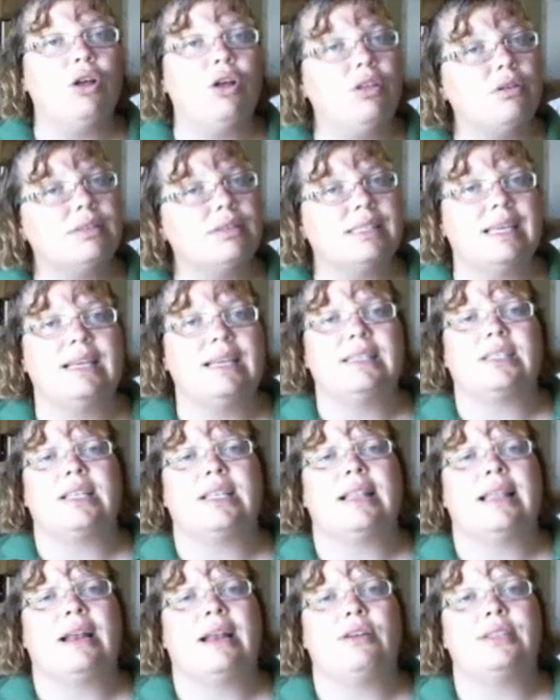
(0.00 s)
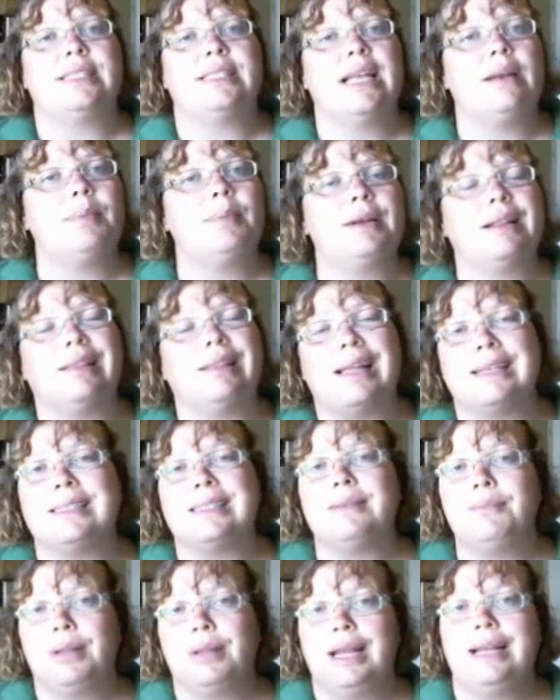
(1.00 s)
all those things that are set up into
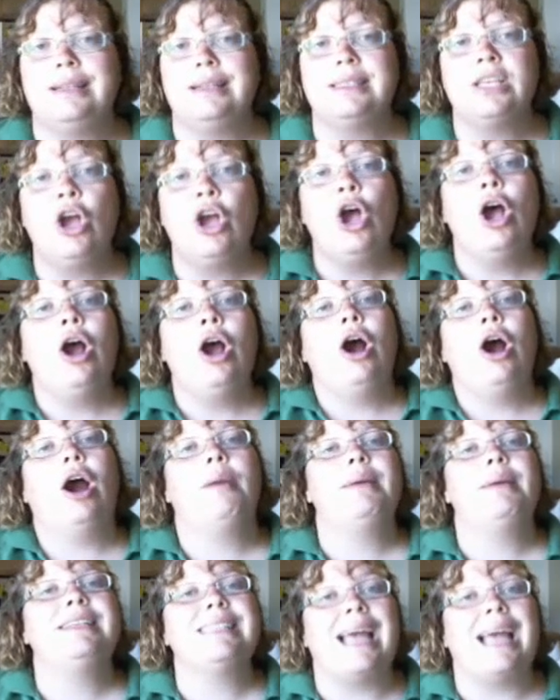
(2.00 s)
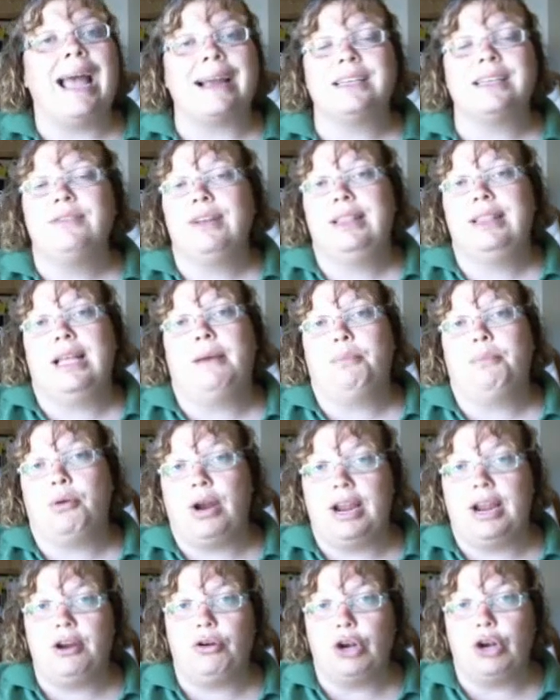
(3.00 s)
lesson plans are meant to activate that
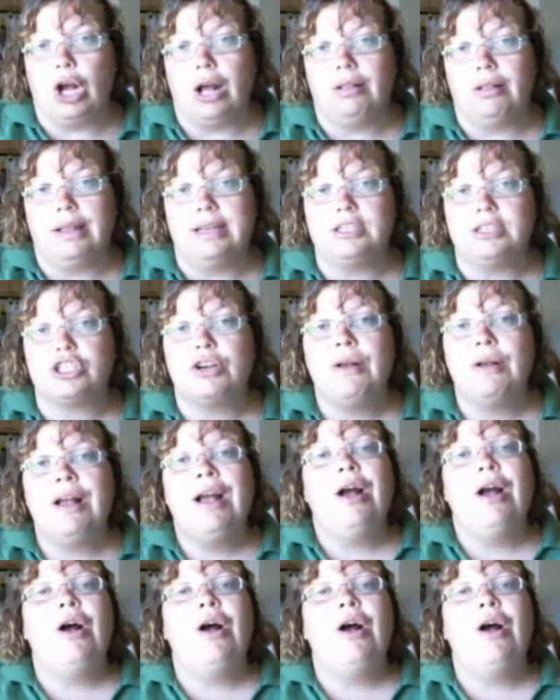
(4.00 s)
prior knowledge.